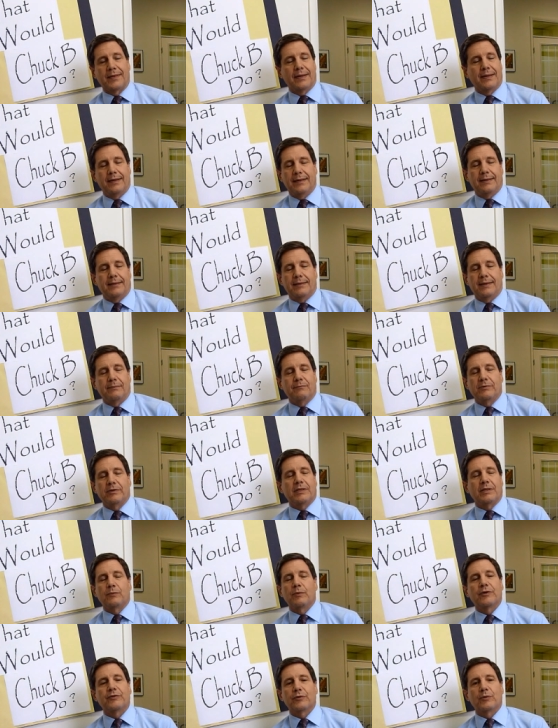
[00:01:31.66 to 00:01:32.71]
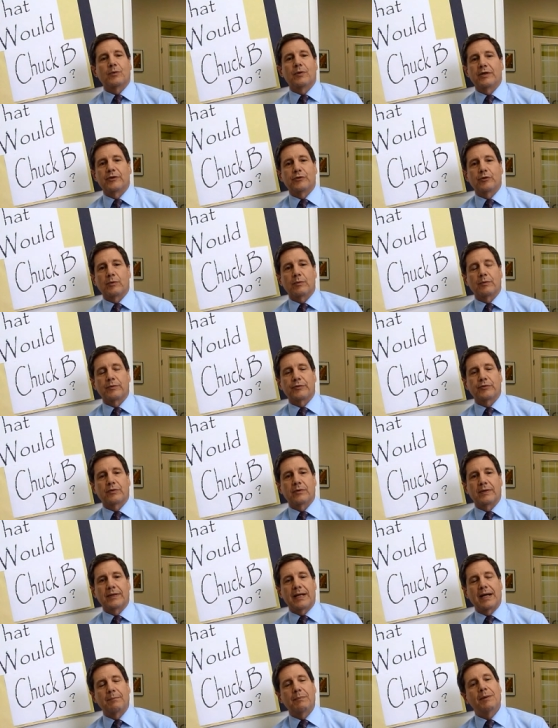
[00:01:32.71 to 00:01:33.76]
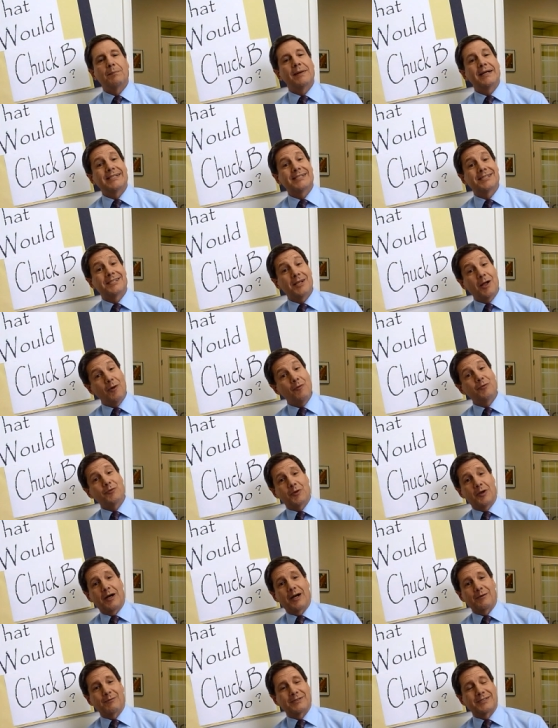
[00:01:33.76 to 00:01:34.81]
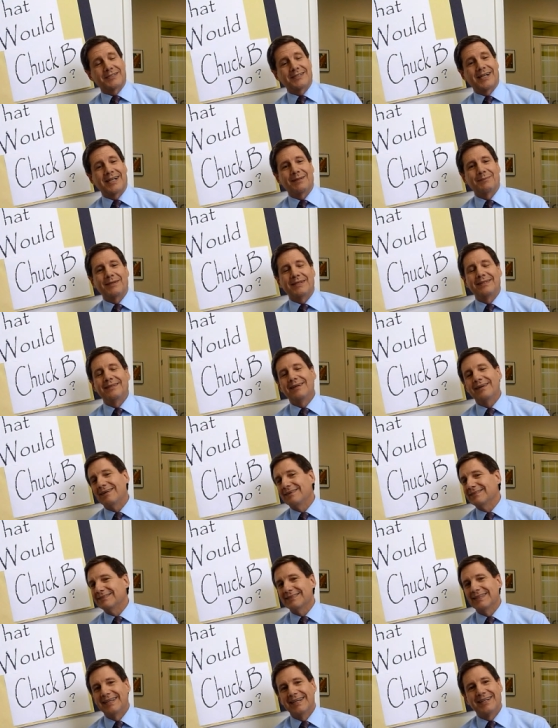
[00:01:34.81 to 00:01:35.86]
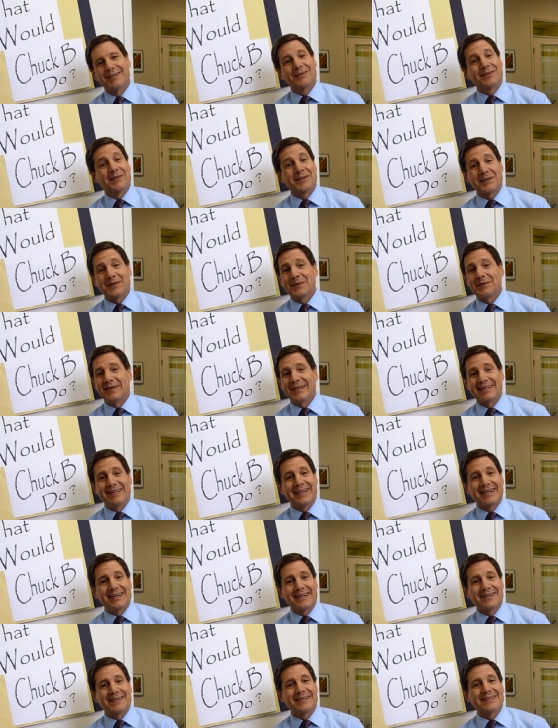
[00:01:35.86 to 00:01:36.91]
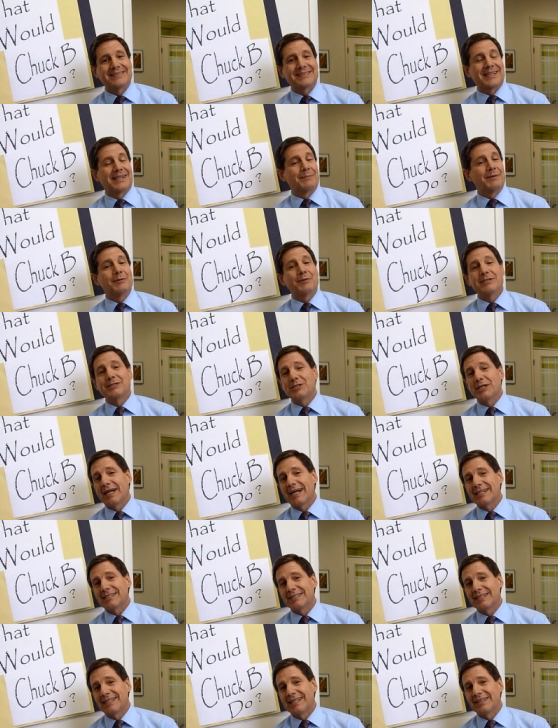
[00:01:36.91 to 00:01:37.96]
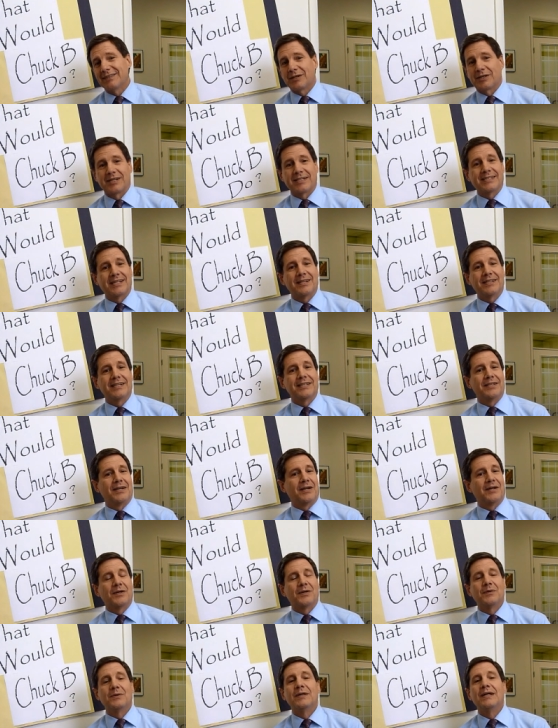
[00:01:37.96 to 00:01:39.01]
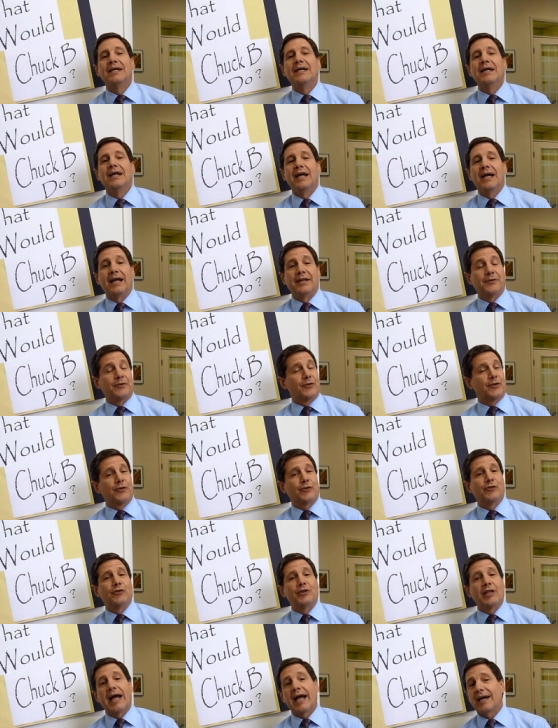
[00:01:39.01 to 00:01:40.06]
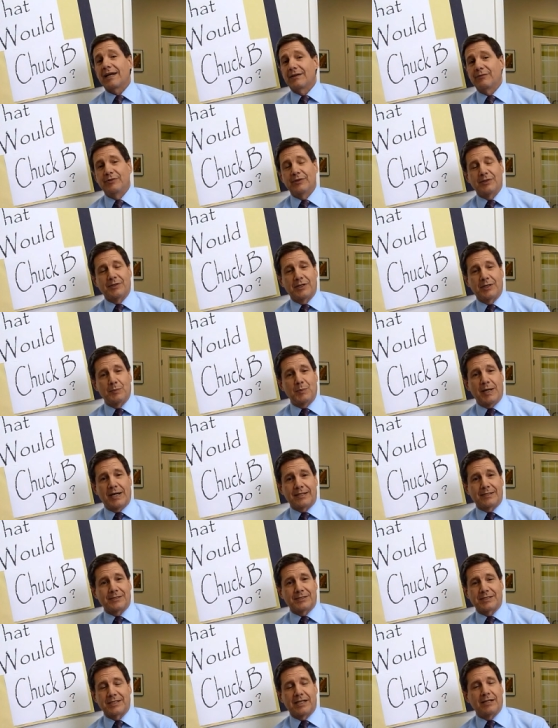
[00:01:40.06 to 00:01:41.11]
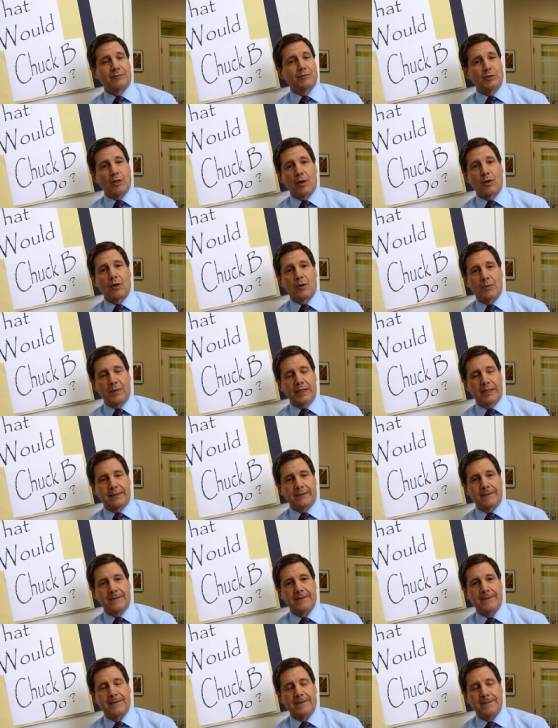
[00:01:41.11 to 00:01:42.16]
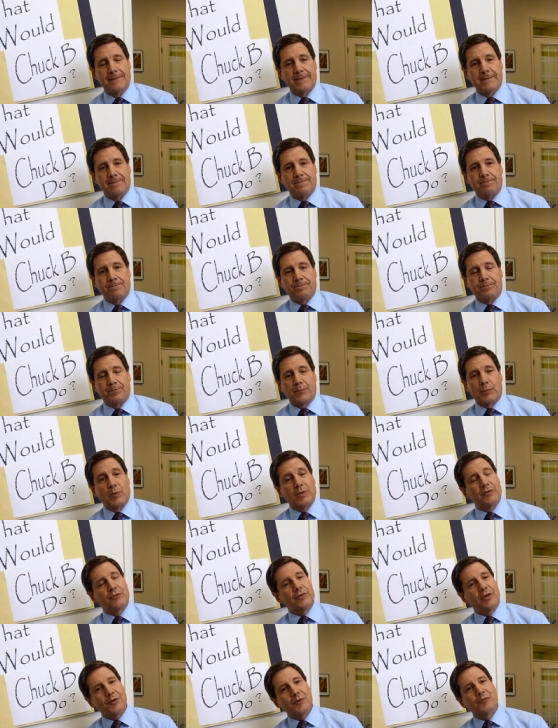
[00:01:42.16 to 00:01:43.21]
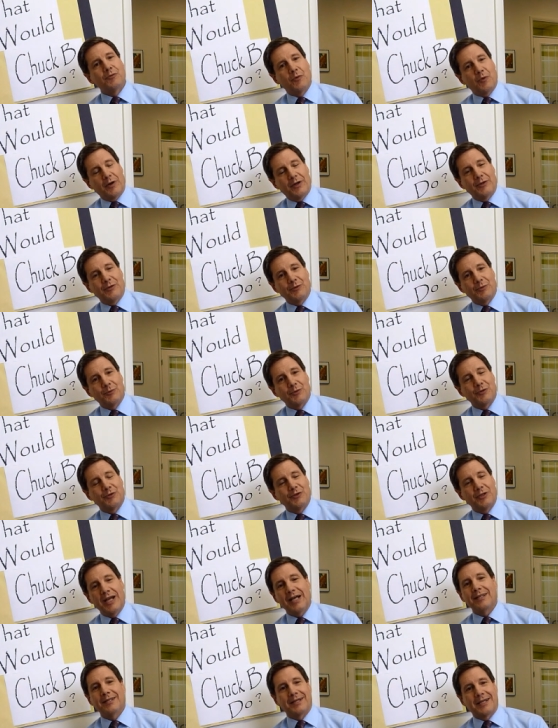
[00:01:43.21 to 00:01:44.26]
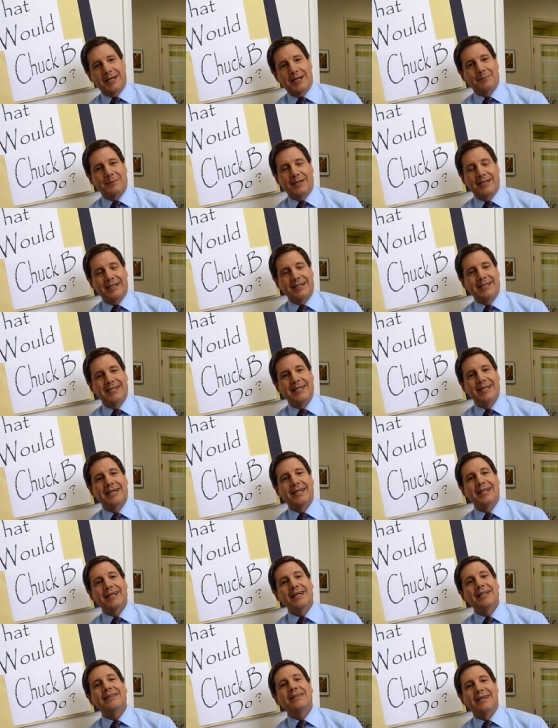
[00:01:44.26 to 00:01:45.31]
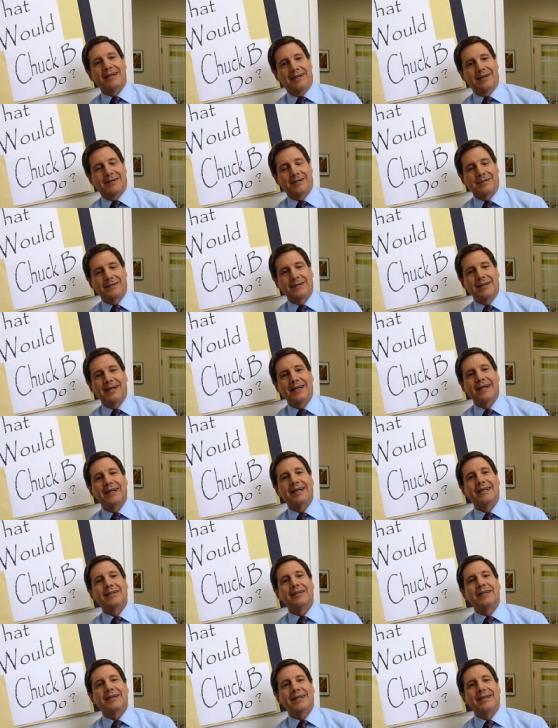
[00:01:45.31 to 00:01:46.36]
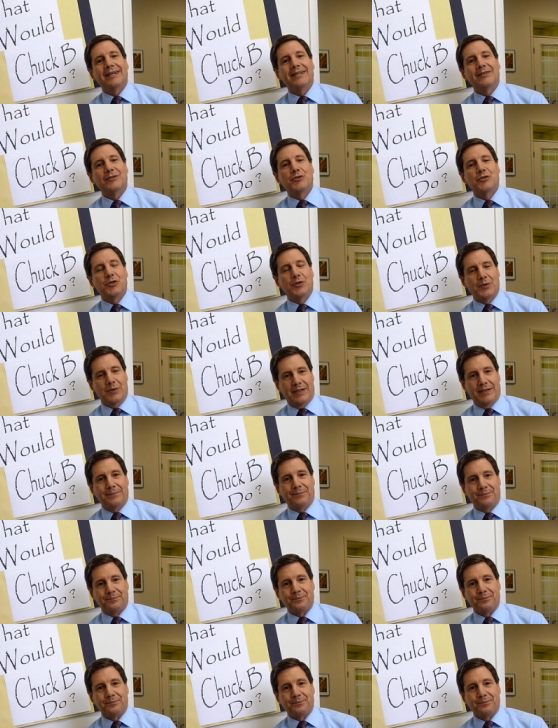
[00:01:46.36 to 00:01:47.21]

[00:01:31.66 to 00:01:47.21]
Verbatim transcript: And I really wasn't quite sure what was going on, but my self-talk was telling me, no, you're going to go in there, it's going to be rejection, they're going to tell you no, and you're just not going to feel good about yourself. Don't go in. Well, this other voice was yelling at me, get in there and, and do it.